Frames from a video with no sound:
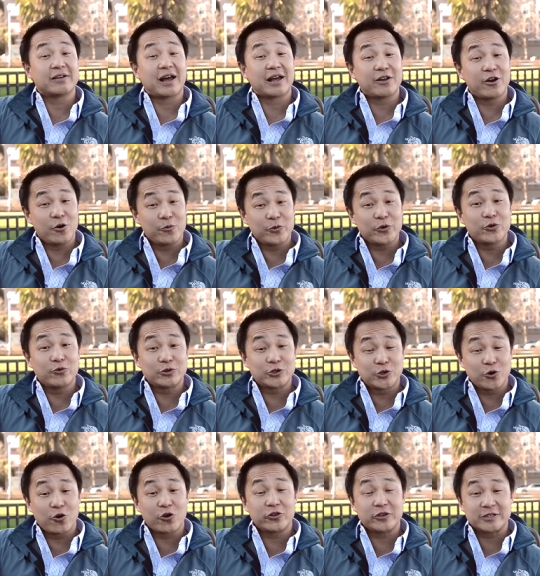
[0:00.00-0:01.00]
I hope you
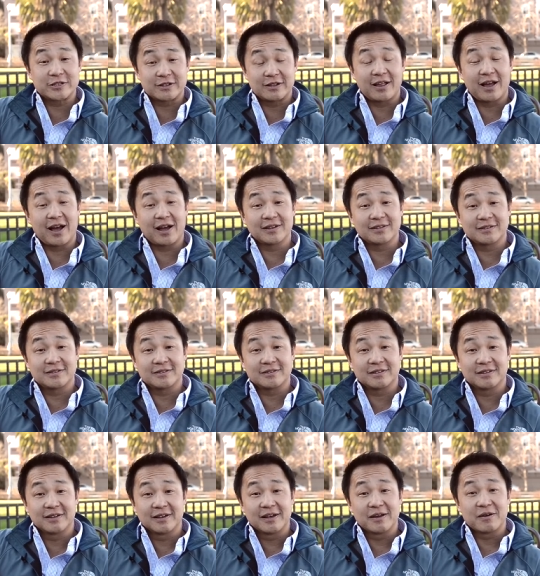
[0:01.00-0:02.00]
enjoy this class.
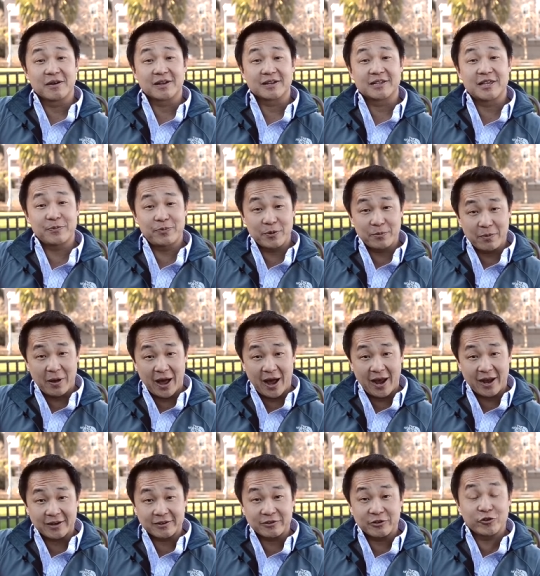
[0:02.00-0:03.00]
Keep in
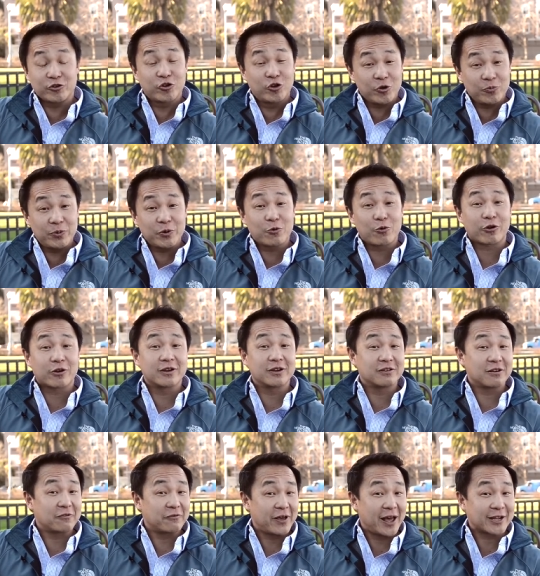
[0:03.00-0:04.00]
mind, you could be working
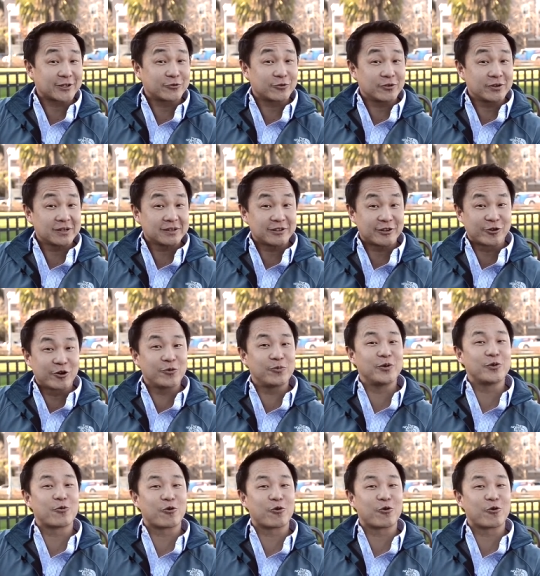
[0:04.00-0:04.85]
in a factory, you could be